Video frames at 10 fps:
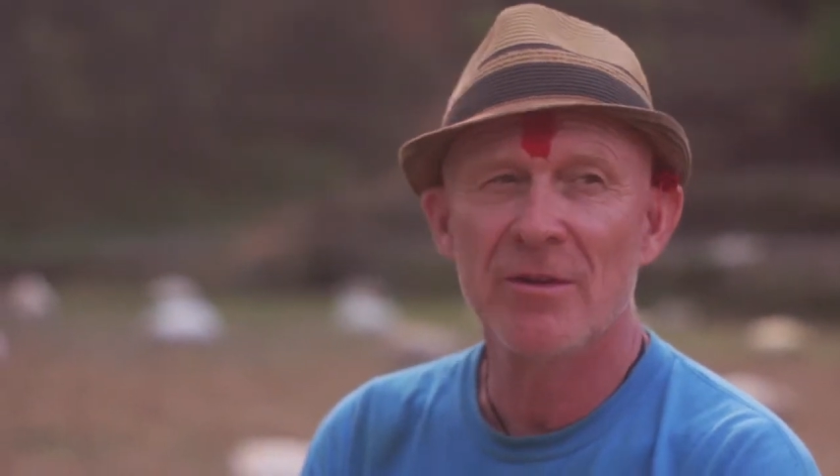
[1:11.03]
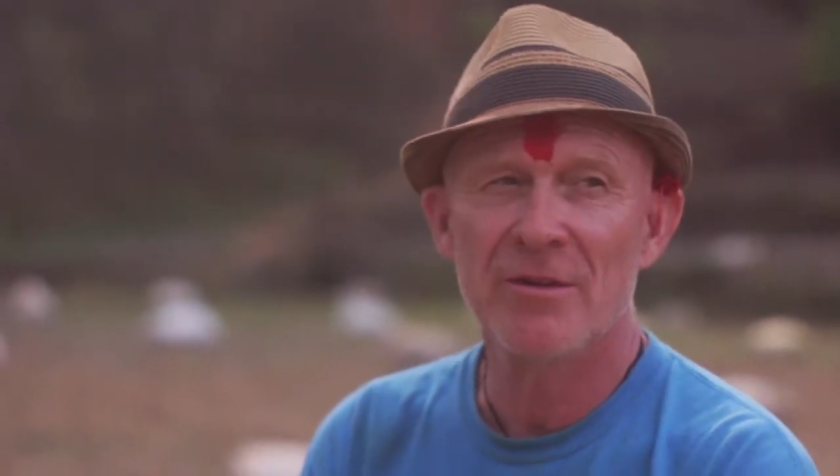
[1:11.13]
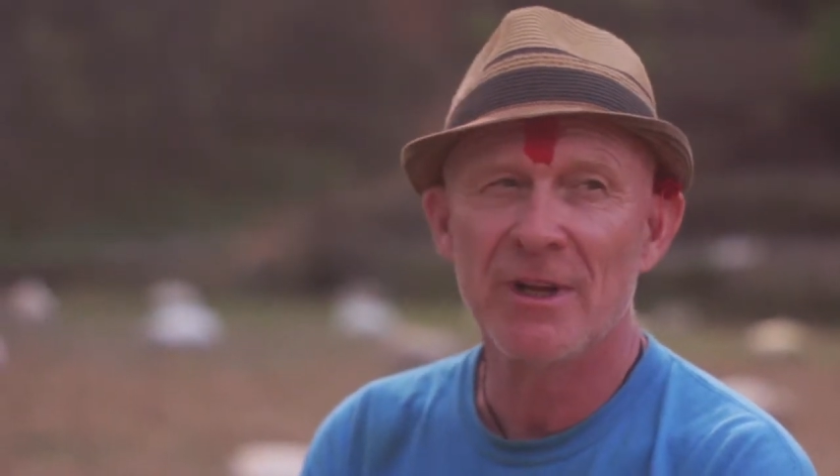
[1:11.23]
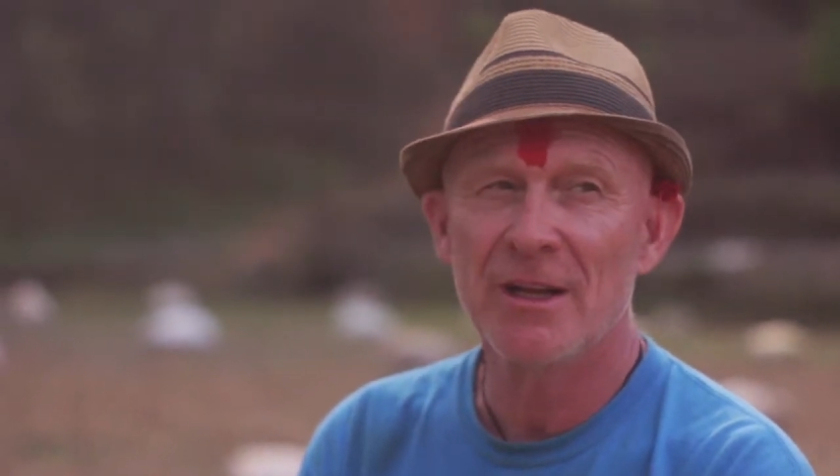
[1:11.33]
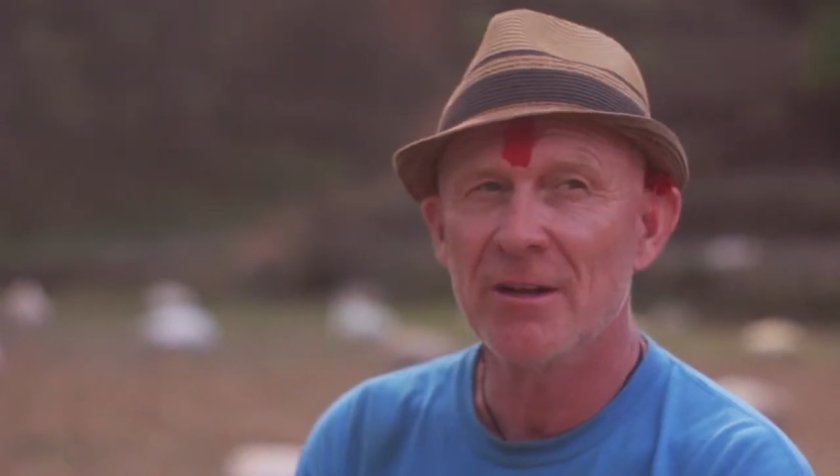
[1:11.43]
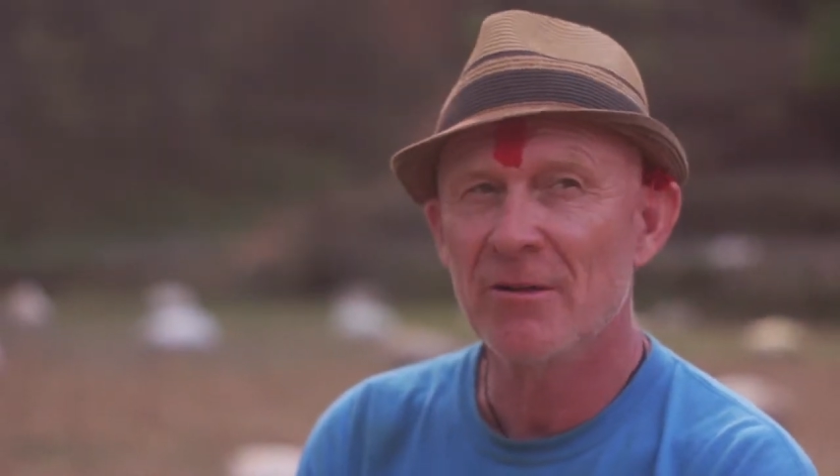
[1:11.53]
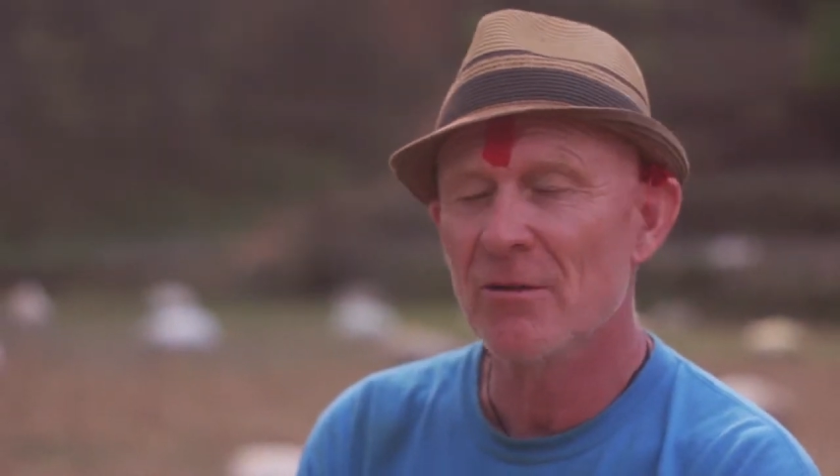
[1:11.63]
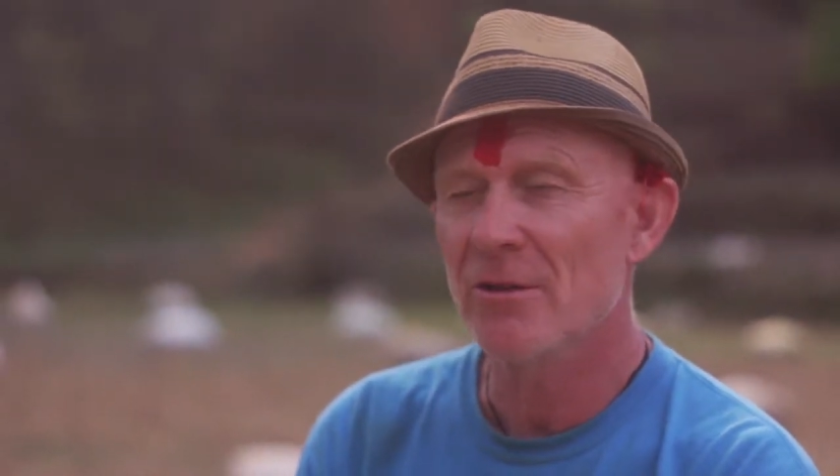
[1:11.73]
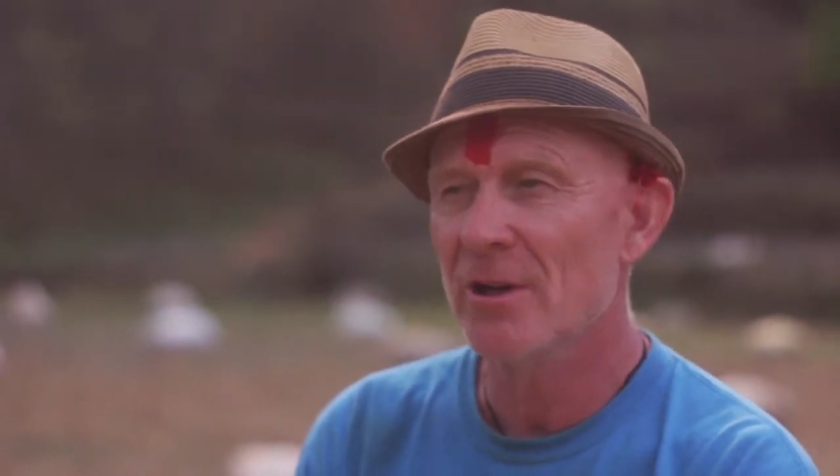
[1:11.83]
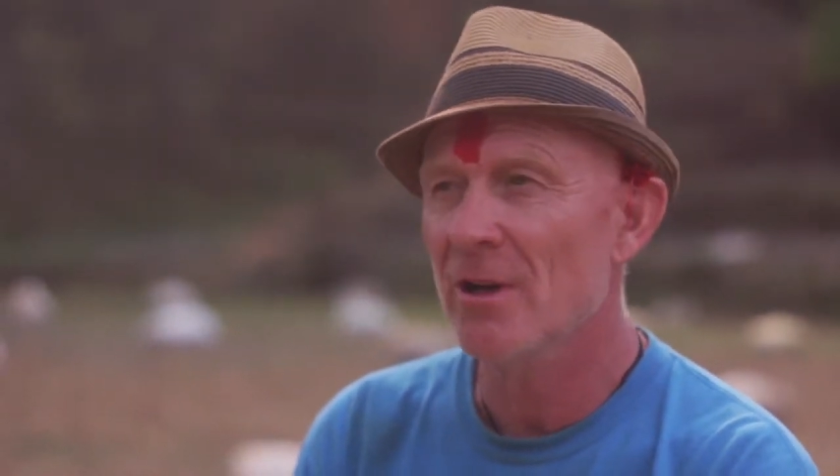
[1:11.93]
the thunder
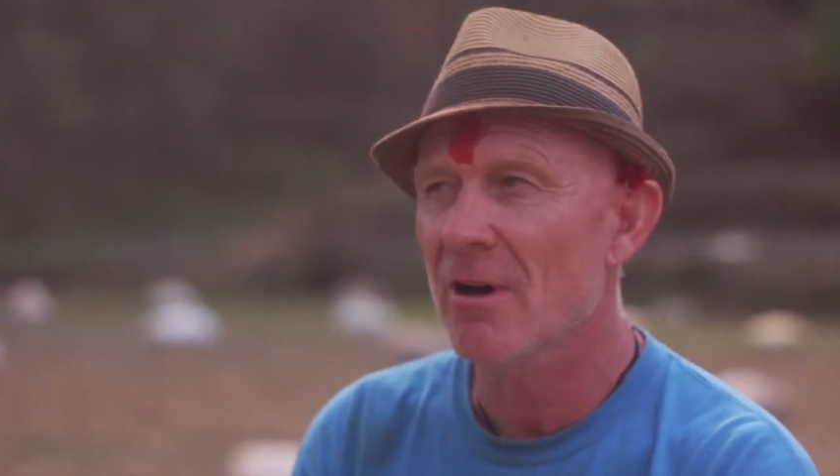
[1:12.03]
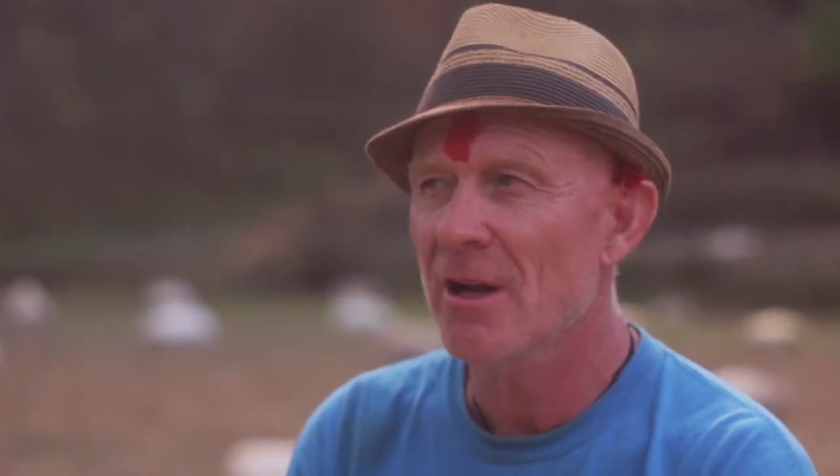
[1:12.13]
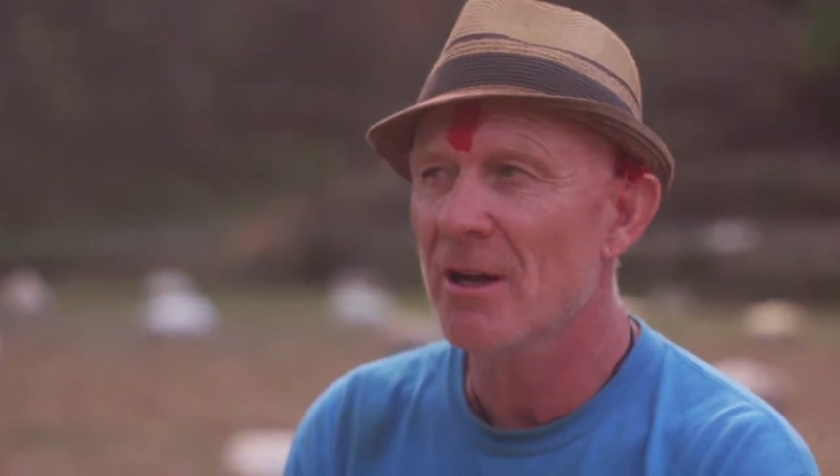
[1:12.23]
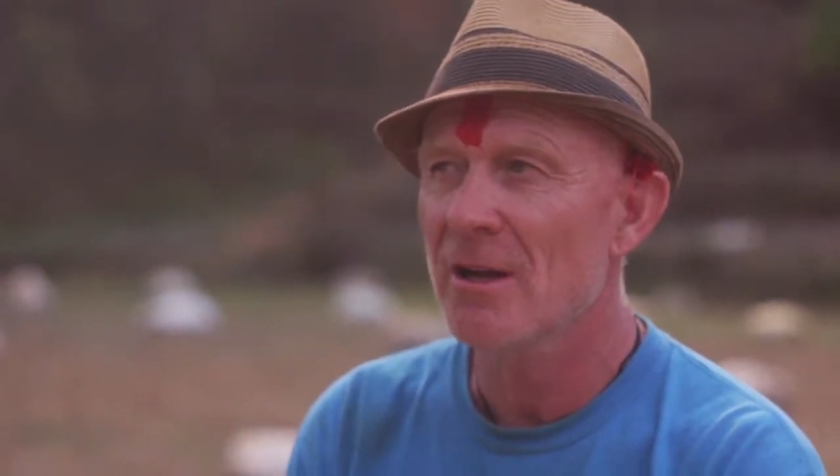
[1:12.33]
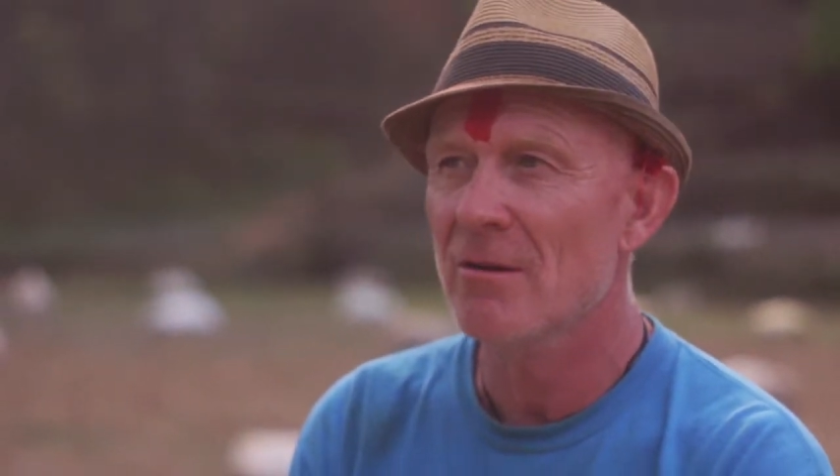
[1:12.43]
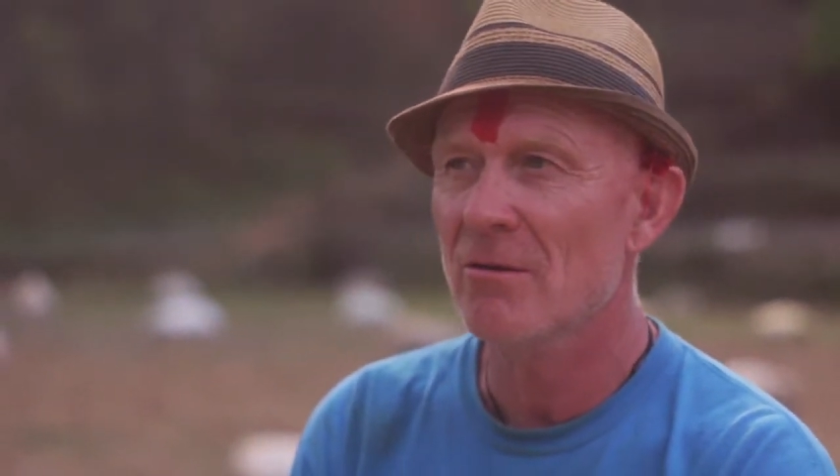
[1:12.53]
or the lightning